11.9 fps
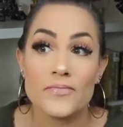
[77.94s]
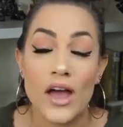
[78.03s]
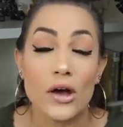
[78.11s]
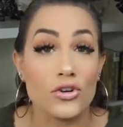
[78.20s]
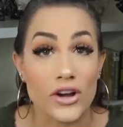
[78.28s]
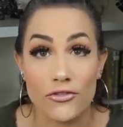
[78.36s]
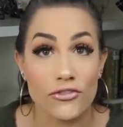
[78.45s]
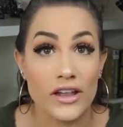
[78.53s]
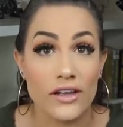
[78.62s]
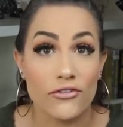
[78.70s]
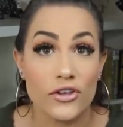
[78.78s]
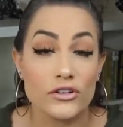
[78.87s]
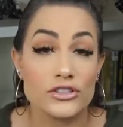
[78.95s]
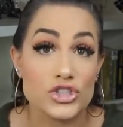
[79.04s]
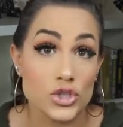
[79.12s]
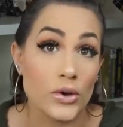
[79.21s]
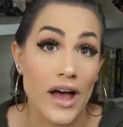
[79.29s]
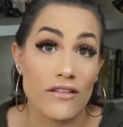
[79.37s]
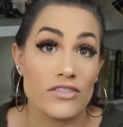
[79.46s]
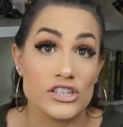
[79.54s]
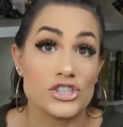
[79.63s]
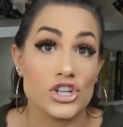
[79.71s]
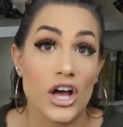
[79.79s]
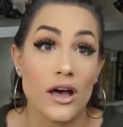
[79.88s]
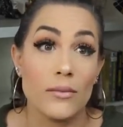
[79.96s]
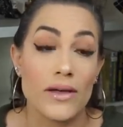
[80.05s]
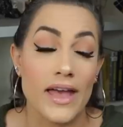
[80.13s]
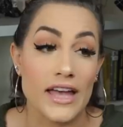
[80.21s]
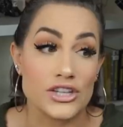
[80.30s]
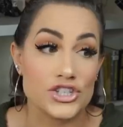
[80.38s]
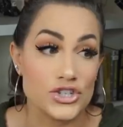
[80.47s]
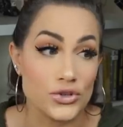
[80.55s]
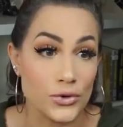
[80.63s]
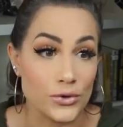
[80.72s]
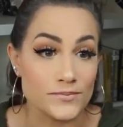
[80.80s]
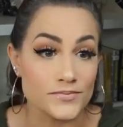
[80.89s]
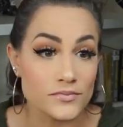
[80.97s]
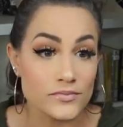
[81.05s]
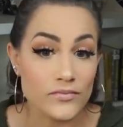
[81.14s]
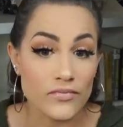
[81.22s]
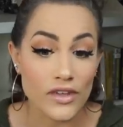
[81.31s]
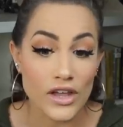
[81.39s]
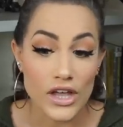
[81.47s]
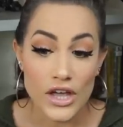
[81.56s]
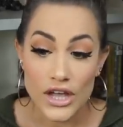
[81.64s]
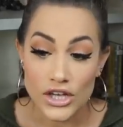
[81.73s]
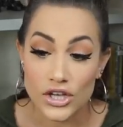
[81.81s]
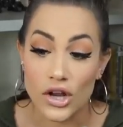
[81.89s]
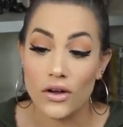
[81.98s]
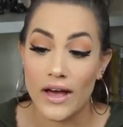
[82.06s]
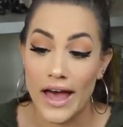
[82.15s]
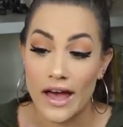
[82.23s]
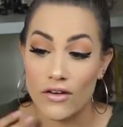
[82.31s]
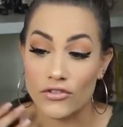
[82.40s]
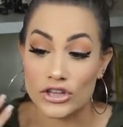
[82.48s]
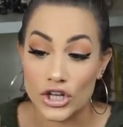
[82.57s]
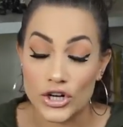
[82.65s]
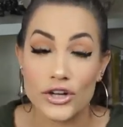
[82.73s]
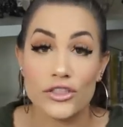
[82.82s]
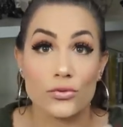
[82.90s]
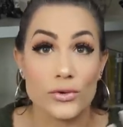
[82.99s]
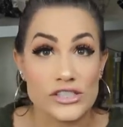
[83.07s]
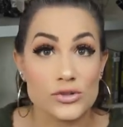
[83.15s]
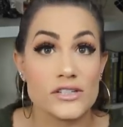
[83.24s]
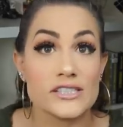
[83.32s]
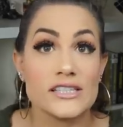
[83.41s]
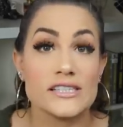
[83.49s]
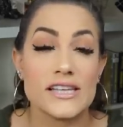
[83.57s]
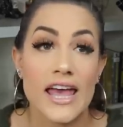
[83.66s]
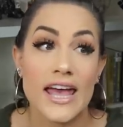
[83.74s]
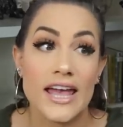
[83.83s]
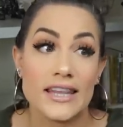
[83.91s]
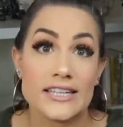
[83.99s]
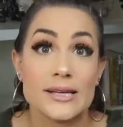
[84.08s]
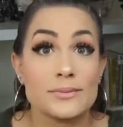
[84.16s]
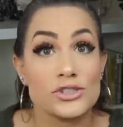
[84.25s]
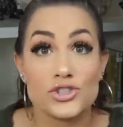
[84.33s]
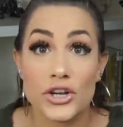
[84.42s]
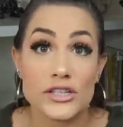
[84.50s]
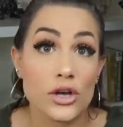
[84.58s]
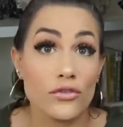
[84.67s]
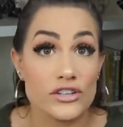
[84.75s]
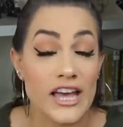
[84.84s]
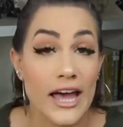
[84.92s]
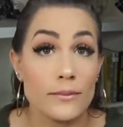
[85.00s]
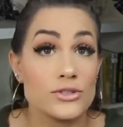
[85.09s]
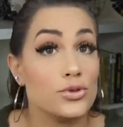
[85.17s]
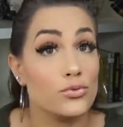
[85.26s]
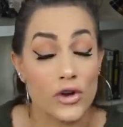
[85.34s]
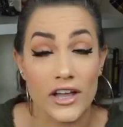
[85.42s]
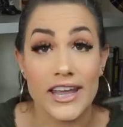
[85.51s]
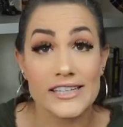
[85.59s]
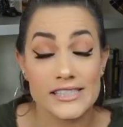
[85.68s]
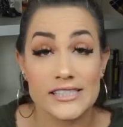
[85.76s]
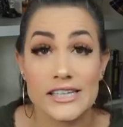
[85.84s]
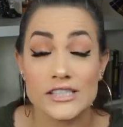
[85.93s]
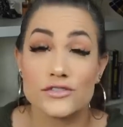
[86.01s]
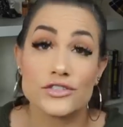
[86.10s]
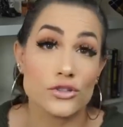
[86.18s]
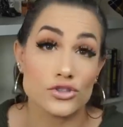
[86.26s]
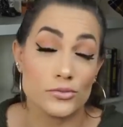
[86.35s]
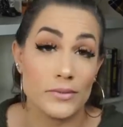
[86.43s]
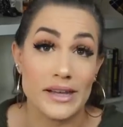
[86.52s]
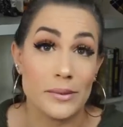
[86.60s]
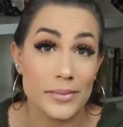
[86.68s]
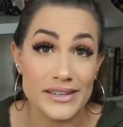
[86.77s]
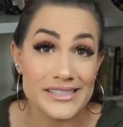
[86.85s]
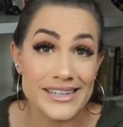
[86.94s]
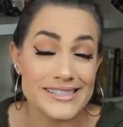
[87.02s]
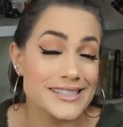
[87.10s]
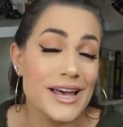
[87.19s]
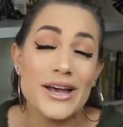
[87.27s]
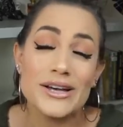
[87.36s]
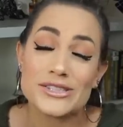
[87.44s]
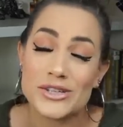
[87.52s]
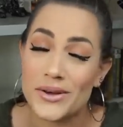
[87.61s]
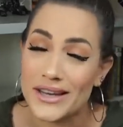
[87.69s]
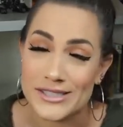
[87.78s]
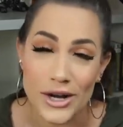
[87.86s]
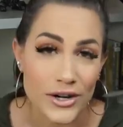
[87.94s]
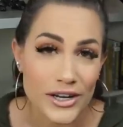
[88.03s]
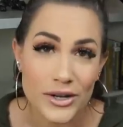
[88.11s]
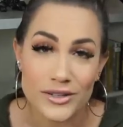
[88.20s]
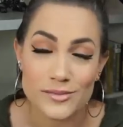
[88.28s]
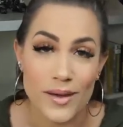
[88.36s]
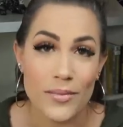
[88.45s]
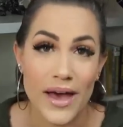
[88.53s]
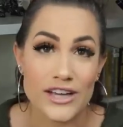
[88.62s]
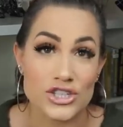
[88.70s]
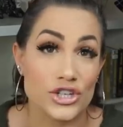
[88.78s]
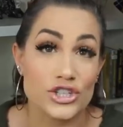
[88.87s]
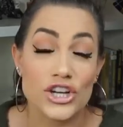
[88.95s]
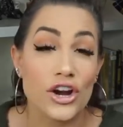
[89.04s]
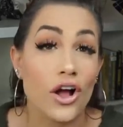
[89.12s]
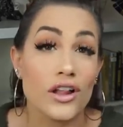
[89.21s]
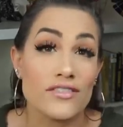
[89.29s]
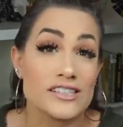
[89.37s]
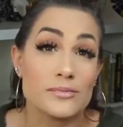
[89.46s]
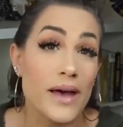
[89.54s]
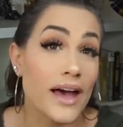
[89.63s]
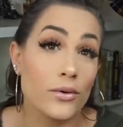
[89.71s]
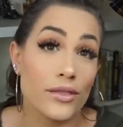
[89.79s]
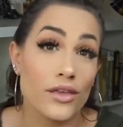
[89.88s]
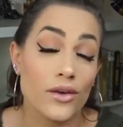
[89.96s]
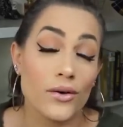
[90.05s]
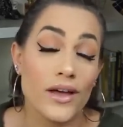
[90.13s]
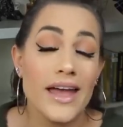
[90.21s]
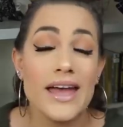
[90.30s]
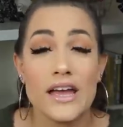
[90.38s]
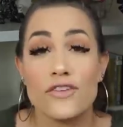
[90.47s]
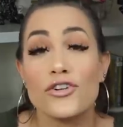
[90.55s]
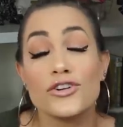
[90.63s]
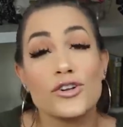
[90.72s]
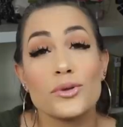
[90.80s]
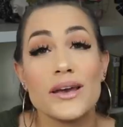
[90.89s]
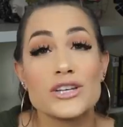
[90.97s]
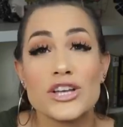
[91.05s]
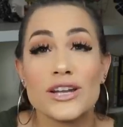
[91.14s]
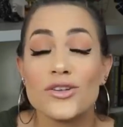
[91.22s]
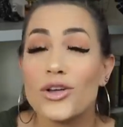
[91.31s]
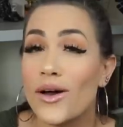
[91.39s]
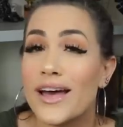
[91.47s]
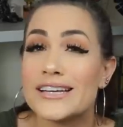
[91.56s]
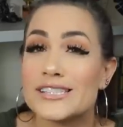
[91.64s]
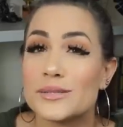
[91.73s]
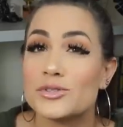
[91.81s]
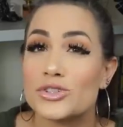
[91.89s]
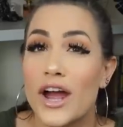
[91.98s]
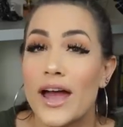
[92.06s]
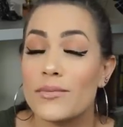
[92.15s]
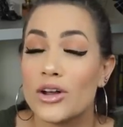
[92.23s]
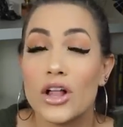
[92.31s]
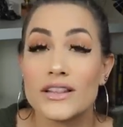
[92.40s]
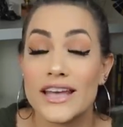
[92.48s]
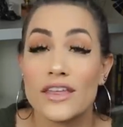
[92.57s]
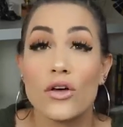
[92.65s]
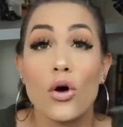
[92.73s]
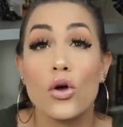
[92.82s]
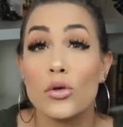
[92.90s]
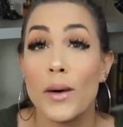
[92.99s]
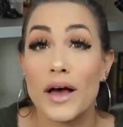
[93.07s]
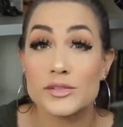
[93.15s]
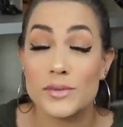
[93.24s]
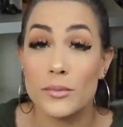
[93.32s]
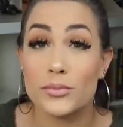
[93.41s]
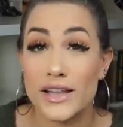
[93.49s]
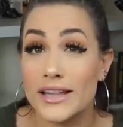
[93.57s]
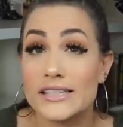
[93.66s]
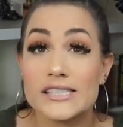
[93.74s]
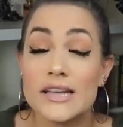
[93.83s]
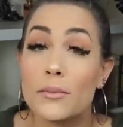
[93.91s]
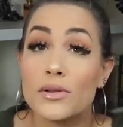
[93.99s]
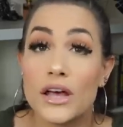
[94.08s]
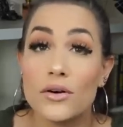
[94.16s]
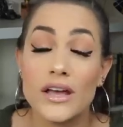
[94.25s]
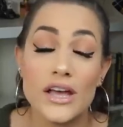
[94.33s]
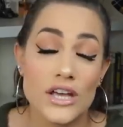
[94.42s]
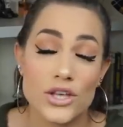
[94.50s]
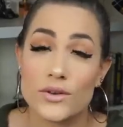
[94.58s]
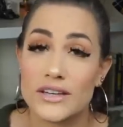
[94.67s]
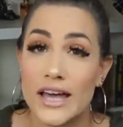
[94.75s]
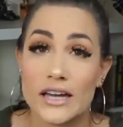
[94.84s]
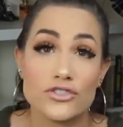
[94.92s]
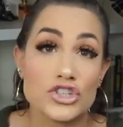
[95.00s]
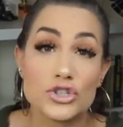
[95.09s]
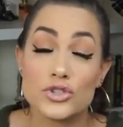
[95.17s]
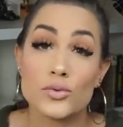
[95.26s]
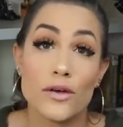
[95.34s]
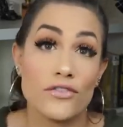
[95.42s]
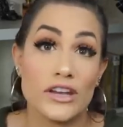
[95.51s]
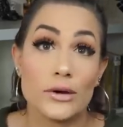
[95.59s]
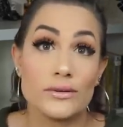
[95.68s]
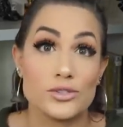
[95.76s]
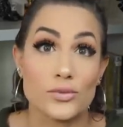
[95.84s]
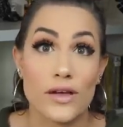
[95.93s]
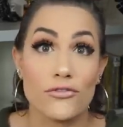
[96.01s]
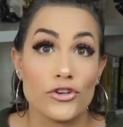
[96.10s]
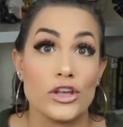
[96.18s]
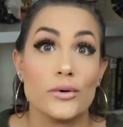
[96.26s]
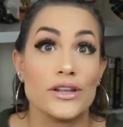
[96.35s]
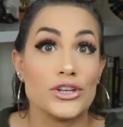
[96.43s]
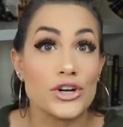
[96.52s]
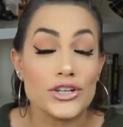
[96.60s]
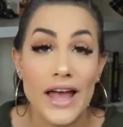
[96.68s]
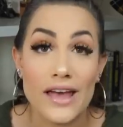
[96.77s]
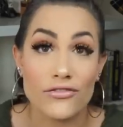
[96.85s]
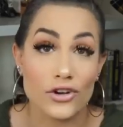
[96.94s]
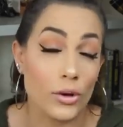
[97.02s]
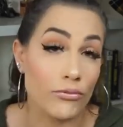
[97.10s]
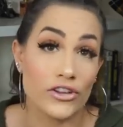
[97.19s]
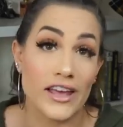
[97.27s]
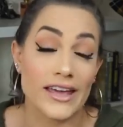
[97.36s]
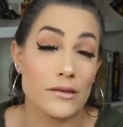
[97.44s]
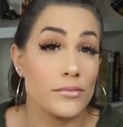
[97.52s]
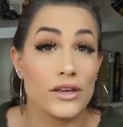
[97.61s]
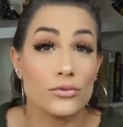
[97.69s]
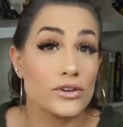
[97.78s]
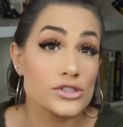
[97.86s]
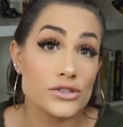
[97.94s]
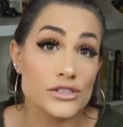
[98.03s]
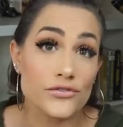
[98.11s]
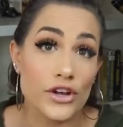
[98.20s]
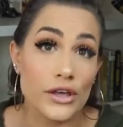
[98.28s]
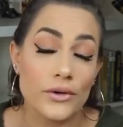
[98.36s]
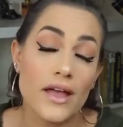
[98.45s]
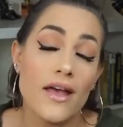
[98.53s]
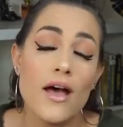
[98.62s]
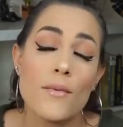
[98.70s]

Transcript: how grateful I feel to have this job and to, you know, have learned the resources and the tips and tricks over time to run a successful social media business. So you guys already know it's my passion to share all of this back with you. If you're new to my channel, go ahead and subscribe and I'll link the whole Boss Babe playlist down below. You can kind of choose what video is right for you in your life and hopefully I can be a resource for you.